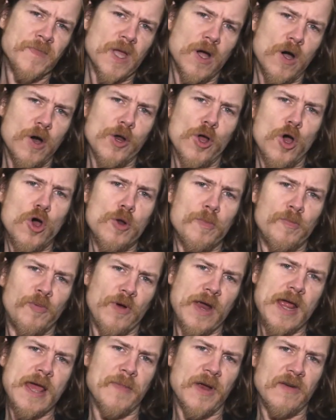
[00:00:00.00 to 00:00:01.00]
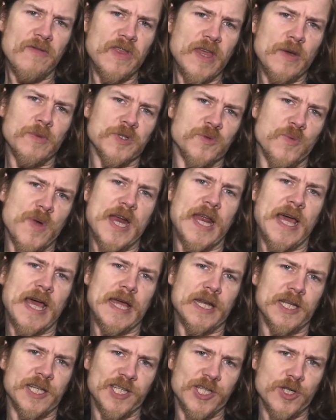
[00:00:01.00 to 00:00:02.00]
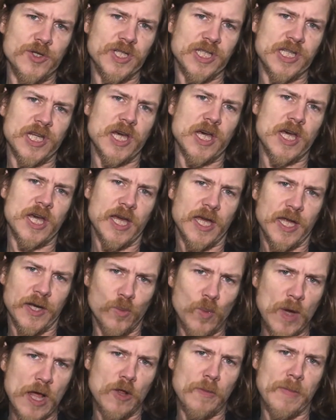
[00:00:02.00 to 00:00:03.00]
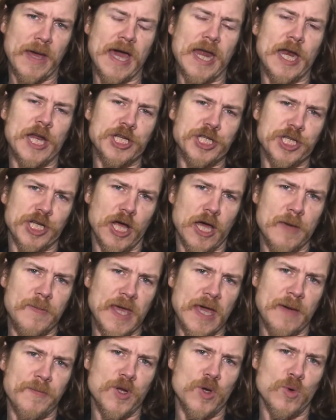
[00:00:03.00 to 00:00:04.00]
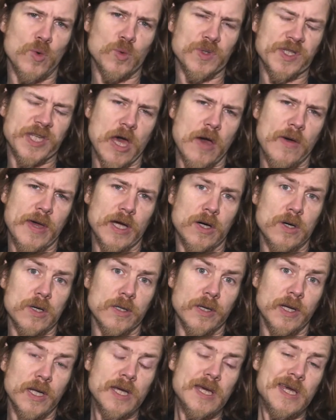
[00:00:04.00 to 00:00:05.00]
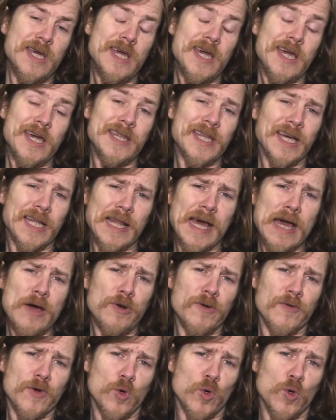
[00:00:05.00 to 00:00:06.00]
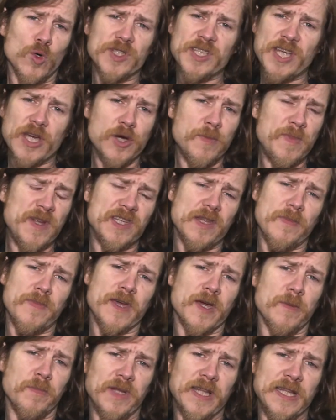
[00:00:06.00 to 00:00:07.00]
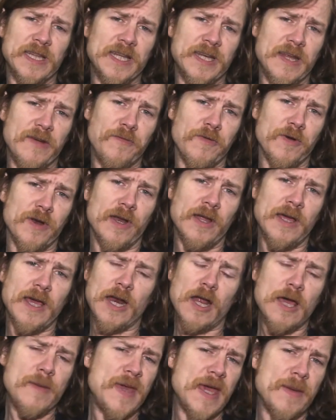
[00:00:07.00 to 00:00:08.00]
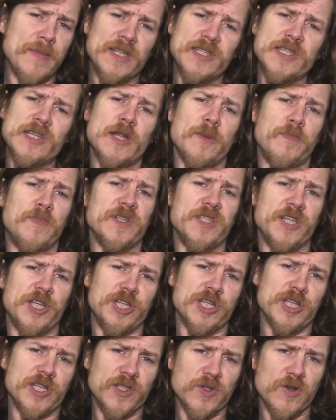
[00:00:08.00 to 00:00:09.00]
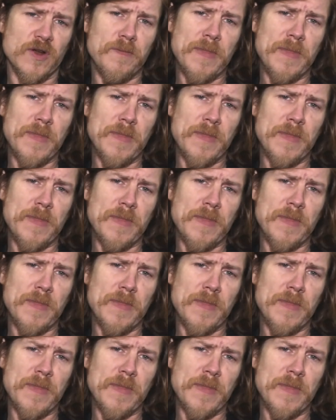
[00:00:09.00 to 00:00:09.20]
on-prem, everything was Red Hat and SuSE and well-managed, and IBM knew what was going on. In the cloud, of course, it could be something completely different, and IBM isn't in a position to sort of